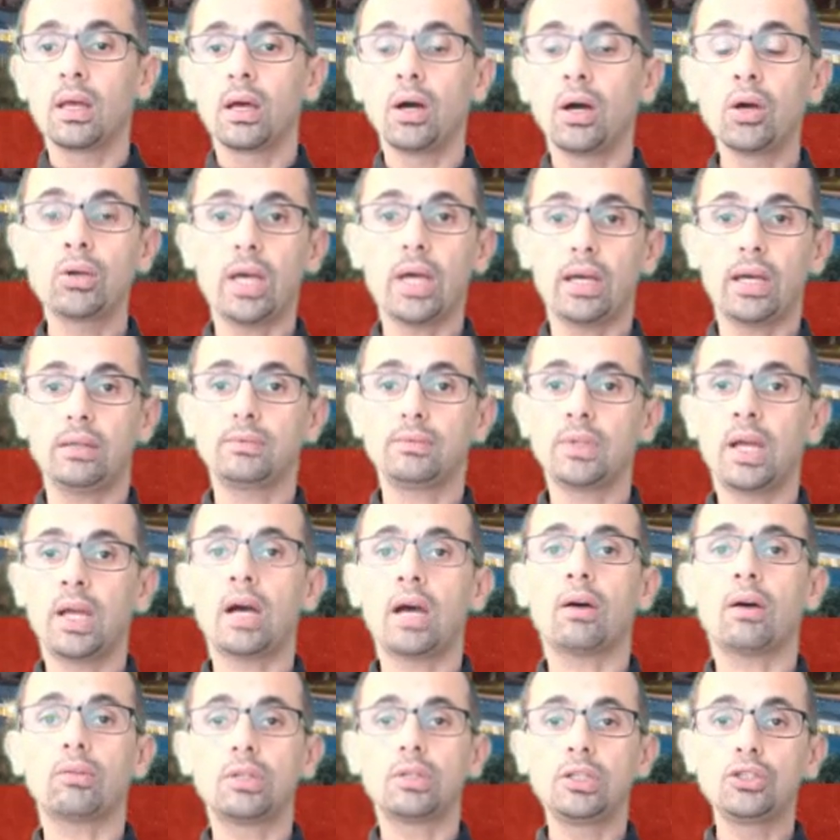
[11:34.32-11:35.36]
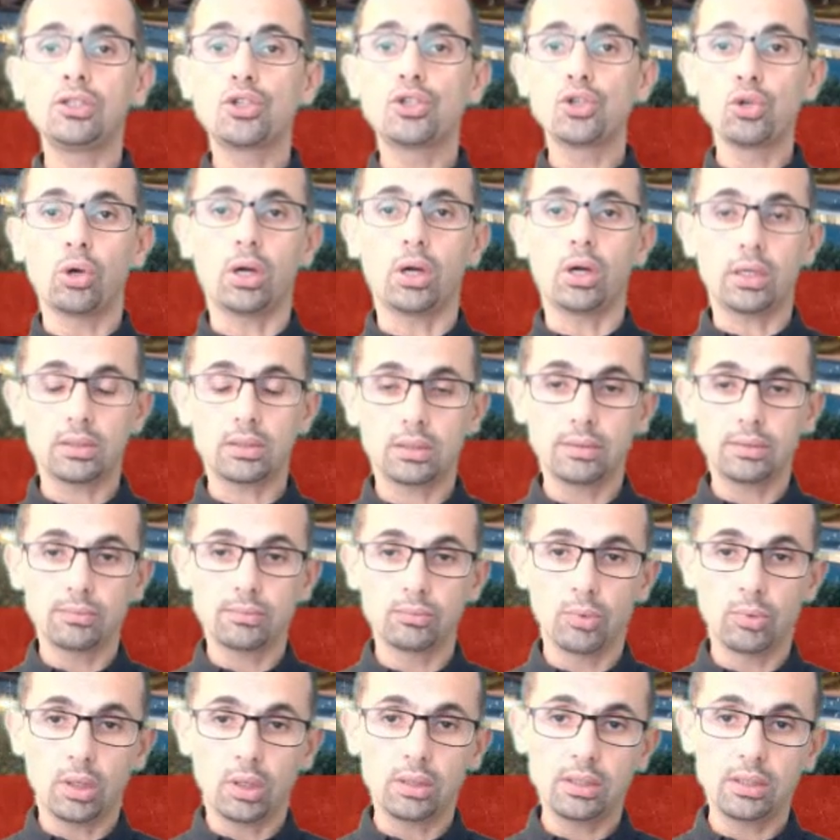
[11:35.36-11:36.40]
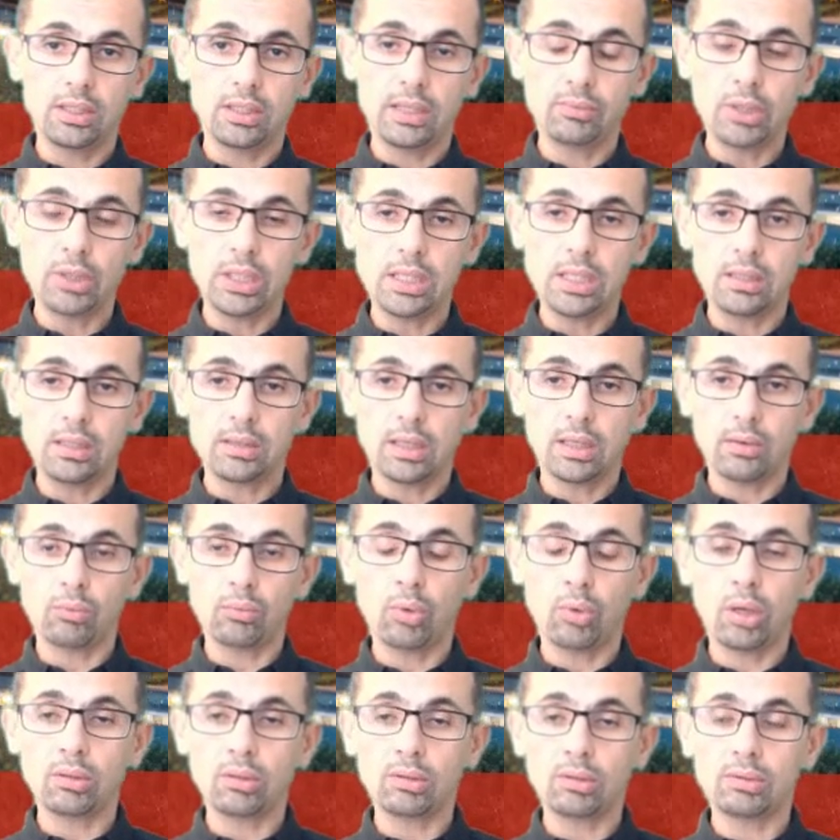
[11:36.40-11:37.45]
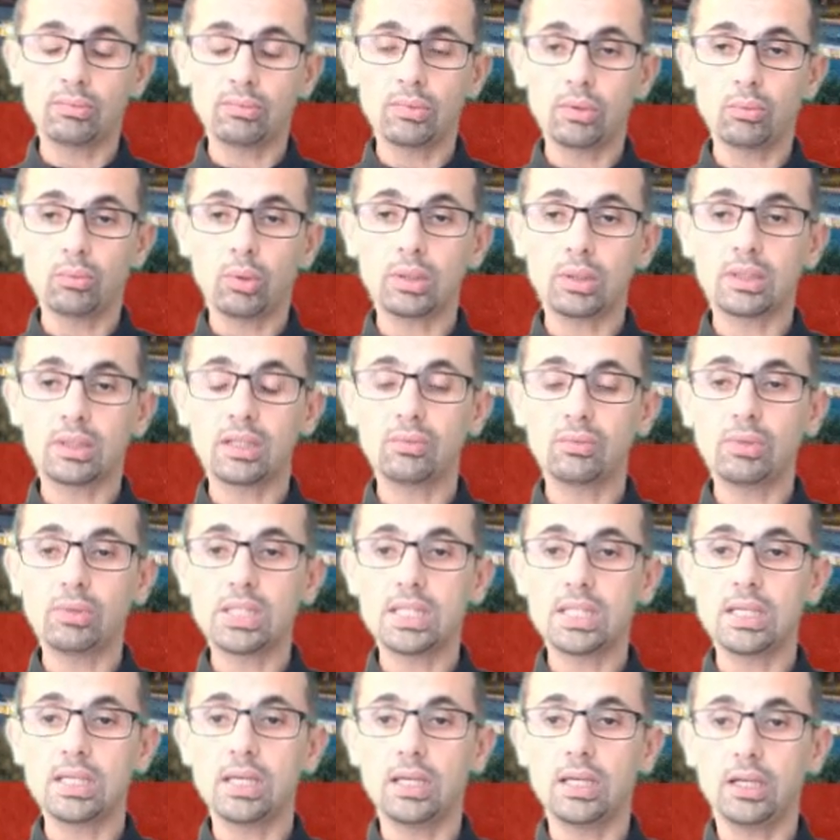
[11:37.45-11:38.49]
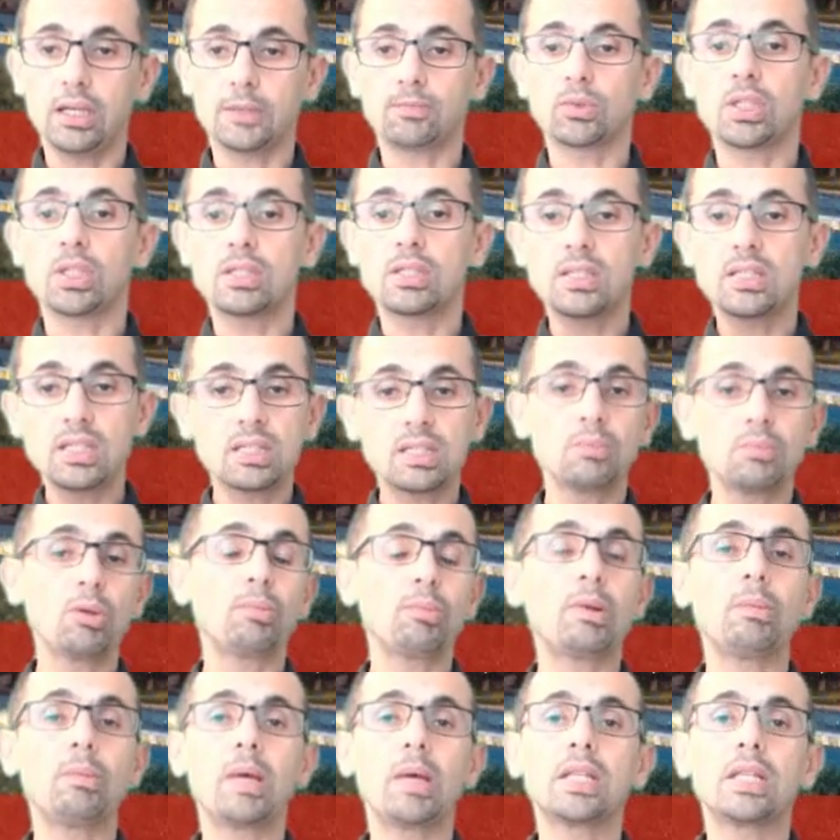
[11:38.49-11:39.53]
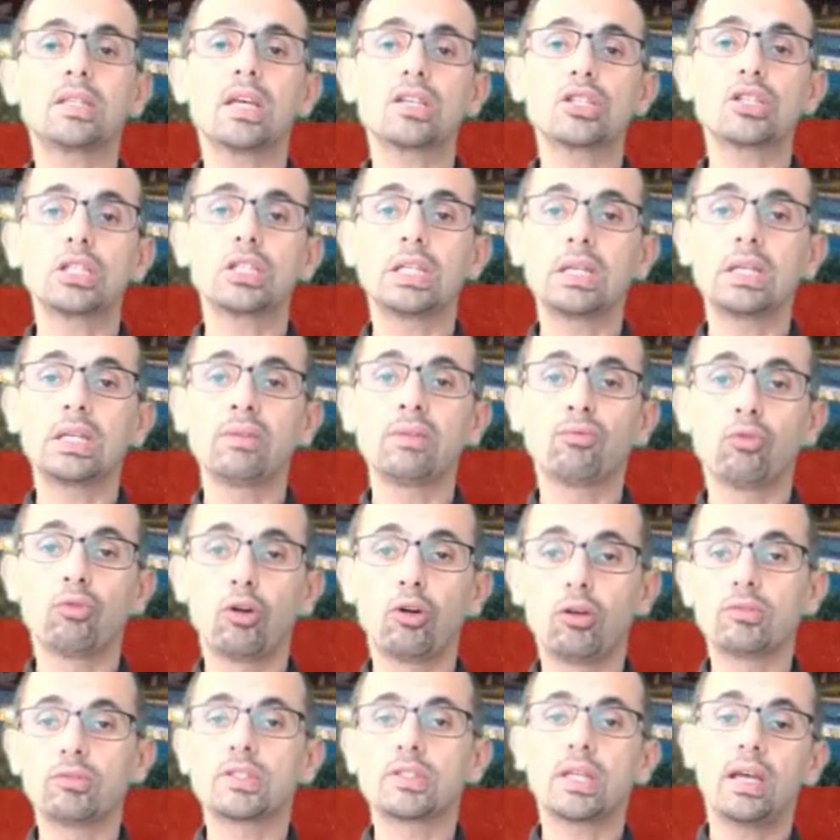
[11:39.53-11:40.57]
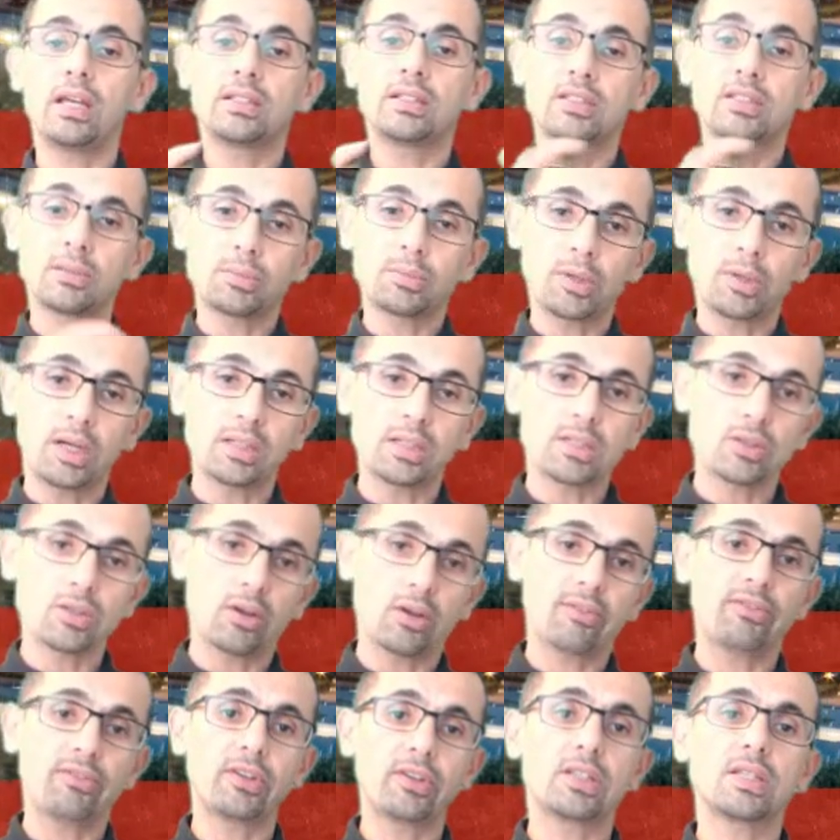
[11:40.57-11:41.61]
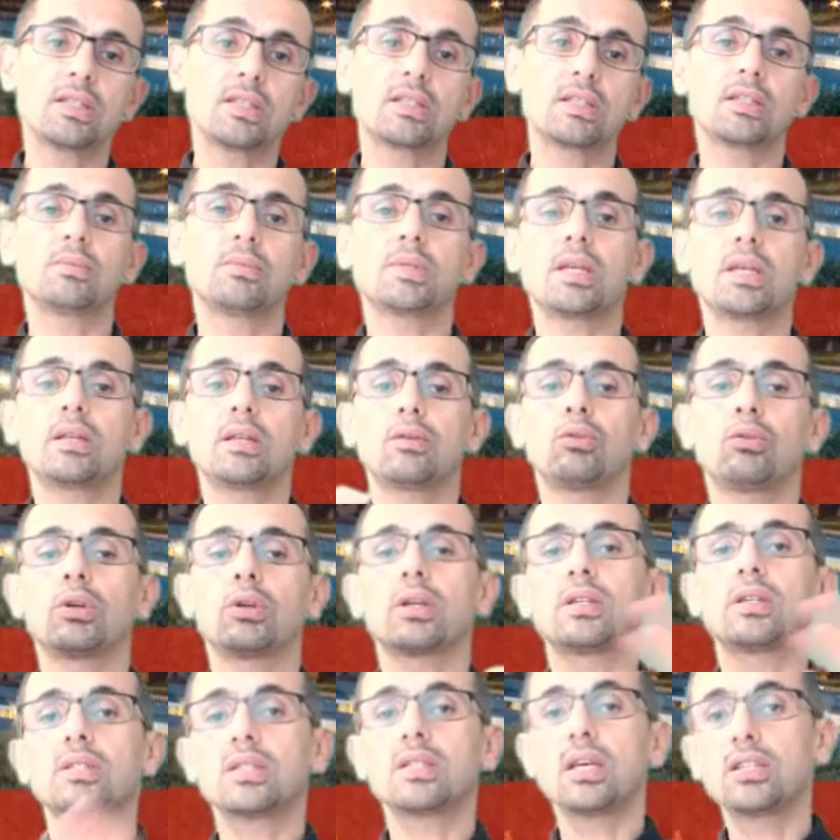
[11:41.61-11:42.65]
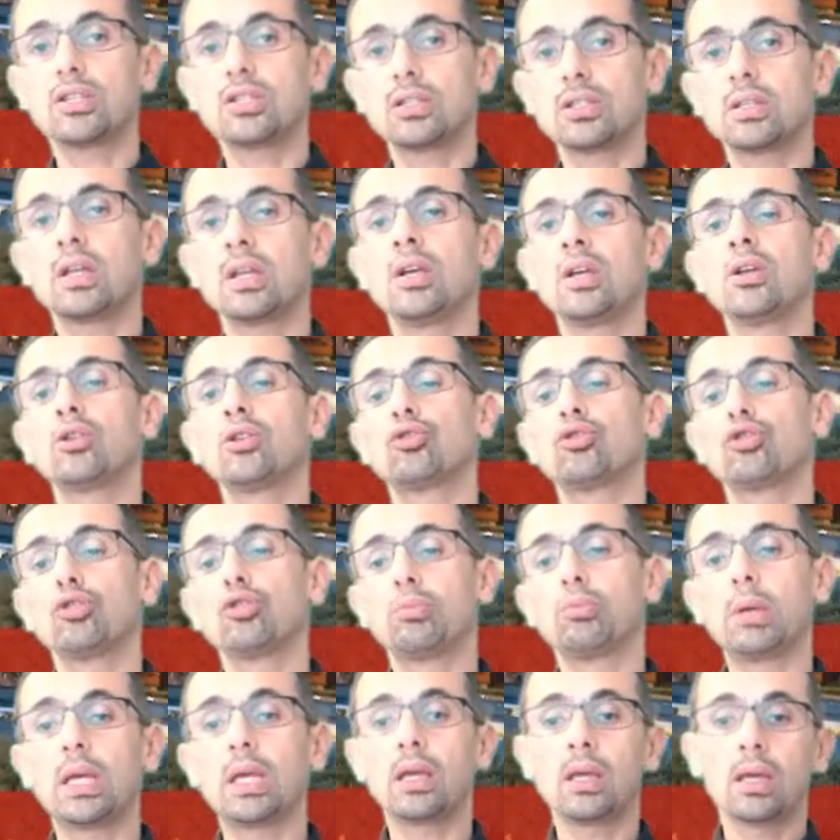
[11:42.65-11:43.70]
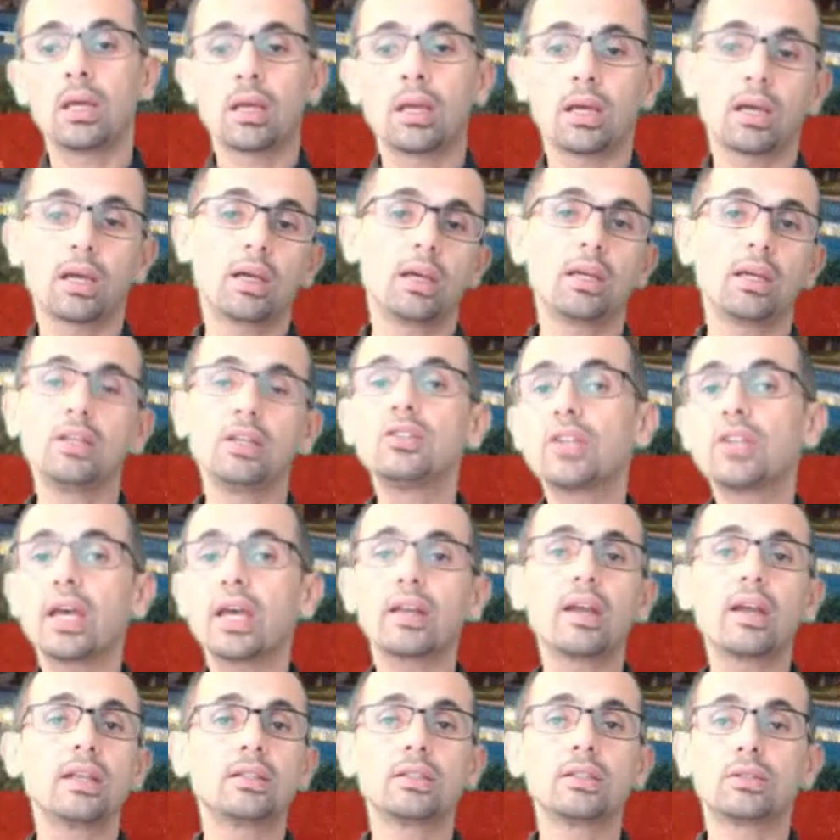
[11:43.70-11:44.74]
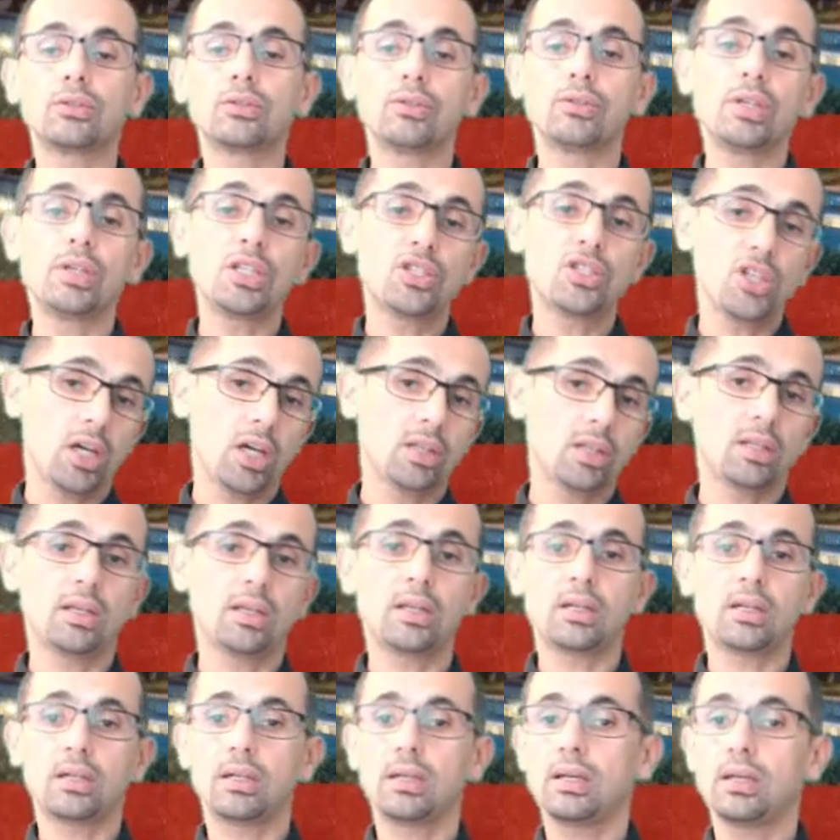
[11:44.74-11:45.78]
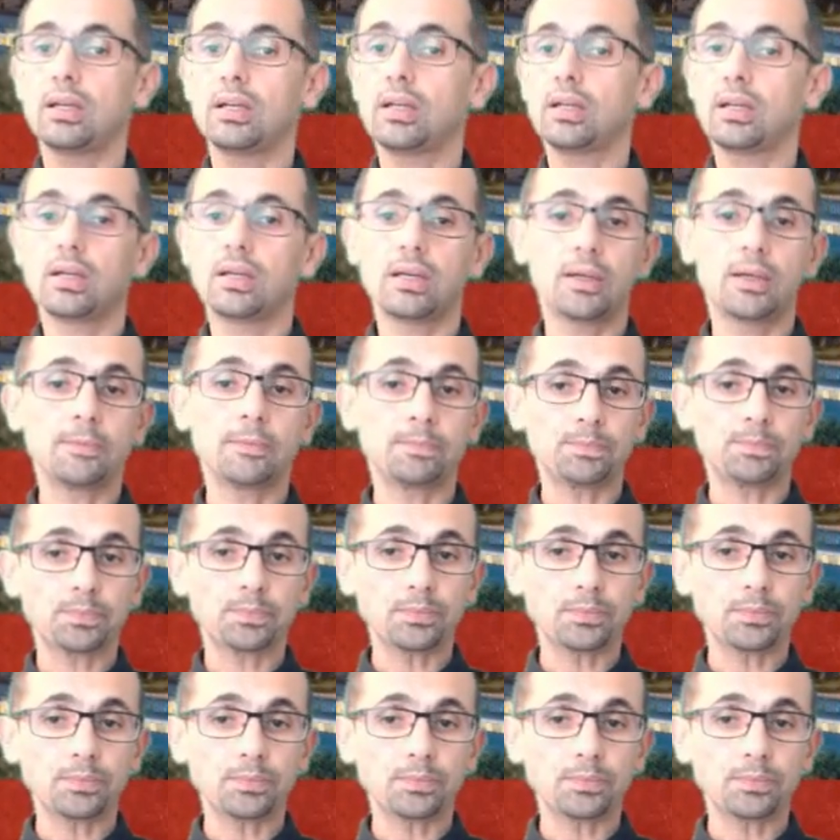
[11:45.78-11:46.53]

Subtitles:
Okay, now in short, what did we see here? The system implementation involves enterprise software systems and organization to be integrated to each other